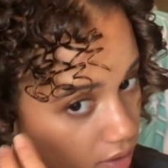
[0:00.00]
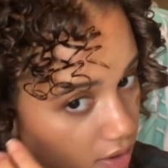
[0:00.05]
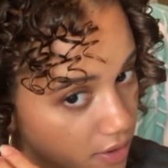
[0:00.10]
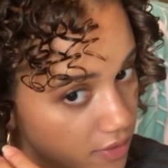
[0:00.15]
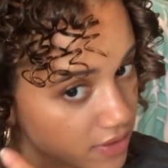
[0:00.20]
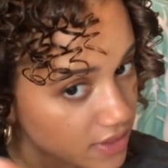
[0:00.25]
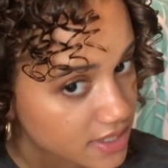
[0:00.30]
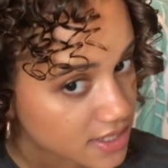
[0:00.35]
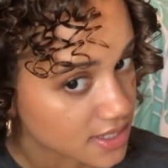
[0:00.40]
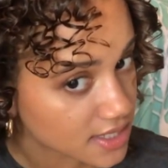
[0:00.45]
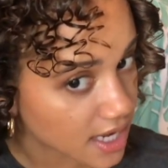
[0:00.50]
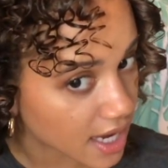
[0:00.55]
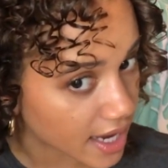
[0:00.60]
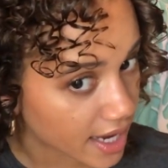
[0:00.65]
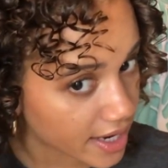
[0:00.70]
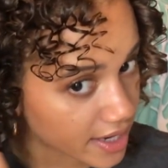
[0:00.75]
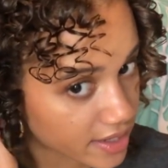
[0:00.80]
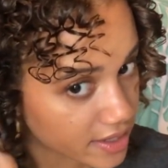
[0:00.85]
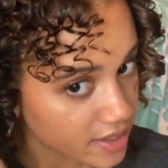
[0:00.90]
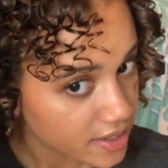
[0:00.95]
on this
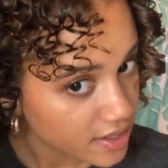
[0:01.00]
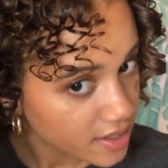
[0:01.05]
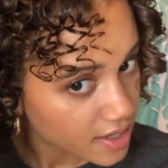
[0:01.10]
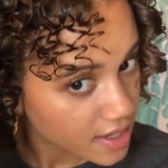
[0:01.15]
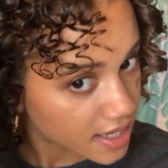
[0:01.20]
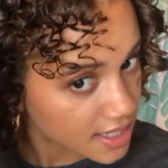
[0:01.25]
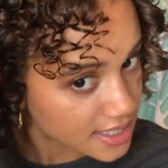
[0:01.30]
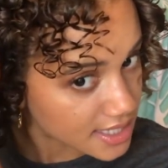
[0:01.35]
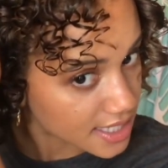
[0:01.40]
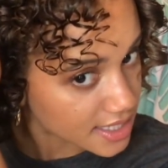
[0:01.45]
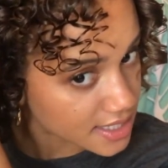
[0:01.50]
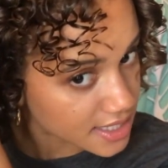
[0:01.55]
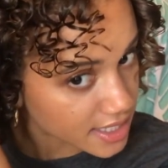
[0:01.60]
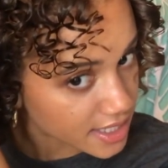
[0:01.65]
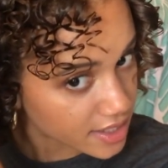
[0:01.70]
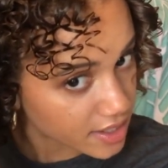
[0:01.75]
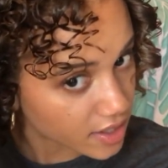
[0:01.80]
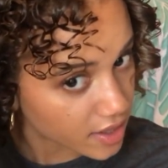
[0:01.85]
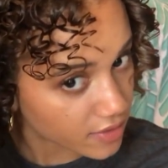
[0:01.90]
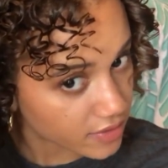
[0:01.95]
side as I
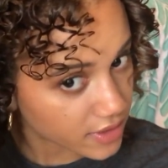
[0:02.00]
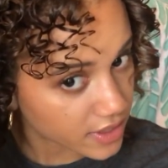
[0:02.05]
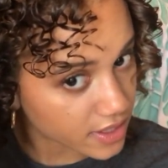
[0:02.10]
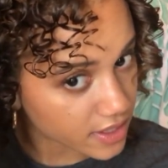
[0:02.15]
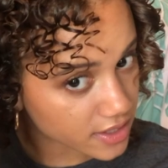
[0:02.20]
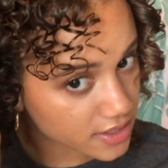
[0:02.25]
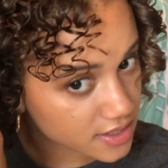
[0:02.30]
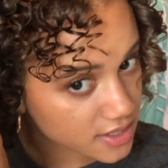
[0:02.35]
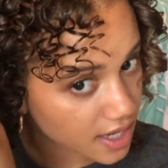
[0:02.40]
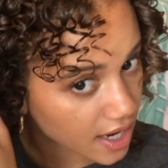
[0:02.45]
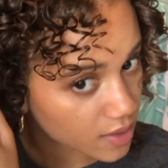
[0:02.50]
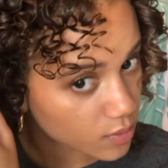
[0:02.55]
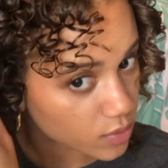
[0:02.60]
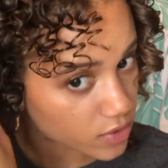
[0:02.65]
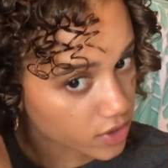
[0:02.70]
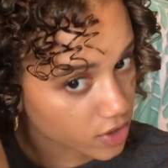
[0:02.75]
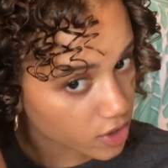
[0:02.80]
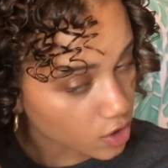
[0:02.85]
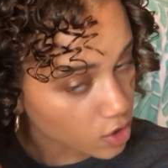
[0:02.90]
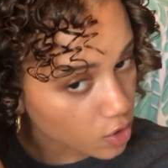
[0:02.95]
did on the side with
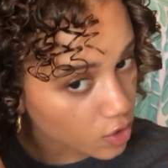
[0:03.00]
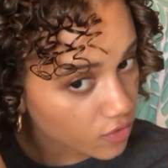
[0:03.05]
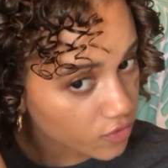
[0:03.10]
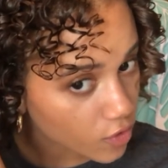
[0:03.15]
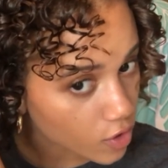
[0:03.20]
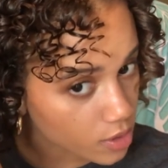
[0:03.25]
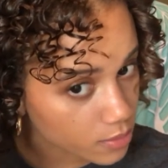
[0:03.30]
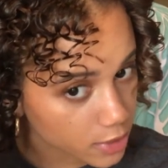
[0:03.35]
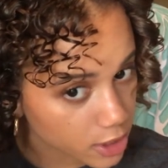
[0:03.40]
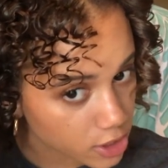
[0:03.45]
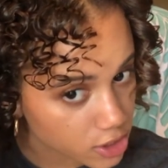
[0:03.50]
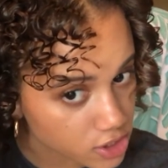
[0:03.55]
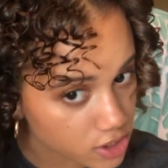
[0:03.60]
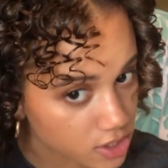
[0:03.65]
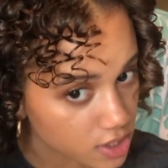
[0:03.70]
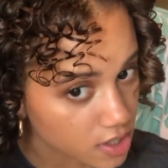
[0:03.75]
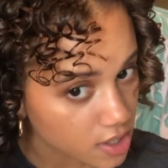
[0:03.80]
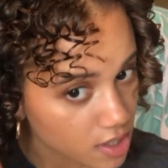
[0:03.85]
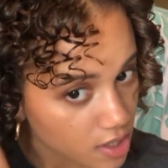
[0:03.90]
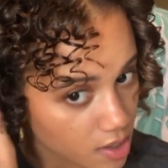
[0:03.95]
the Curlformers,
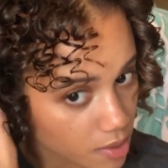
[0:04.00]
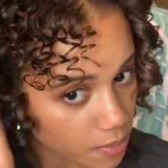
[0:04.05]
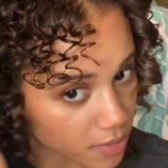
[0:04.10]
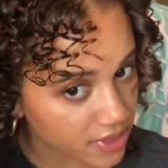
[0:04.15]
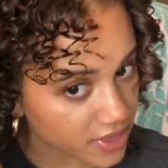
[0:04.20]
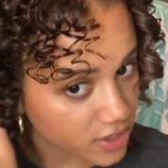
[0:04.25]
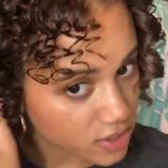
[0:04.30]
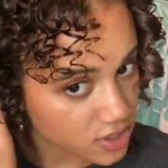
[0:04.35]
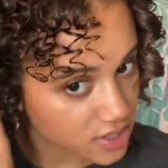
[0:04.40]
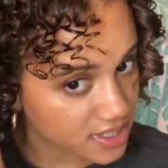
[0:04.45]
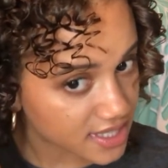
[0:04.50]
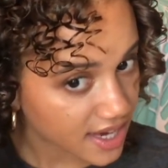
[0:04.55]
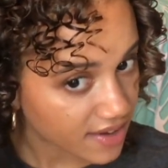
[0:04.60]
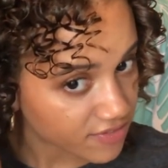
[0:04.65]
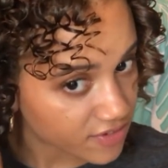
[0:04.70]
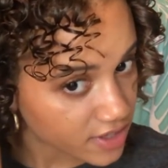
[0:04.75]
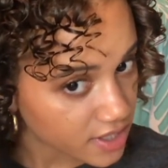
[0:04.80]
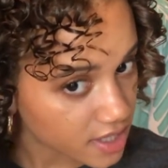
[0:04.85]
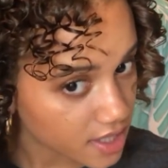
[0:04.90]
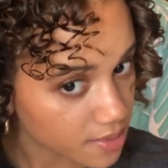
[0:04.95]
but there's
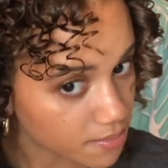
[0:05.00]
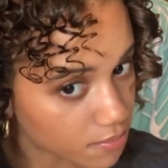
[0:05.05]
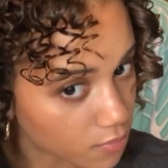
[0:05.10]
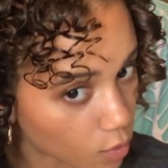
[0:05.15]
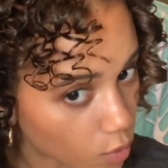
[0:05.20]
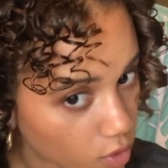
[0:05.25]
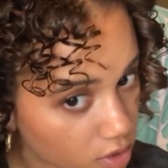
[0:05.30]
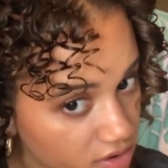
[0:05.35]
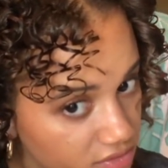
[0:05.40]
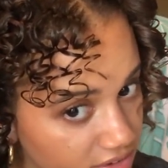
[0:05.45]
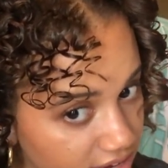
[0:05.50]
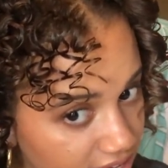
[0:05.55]
definitely more of a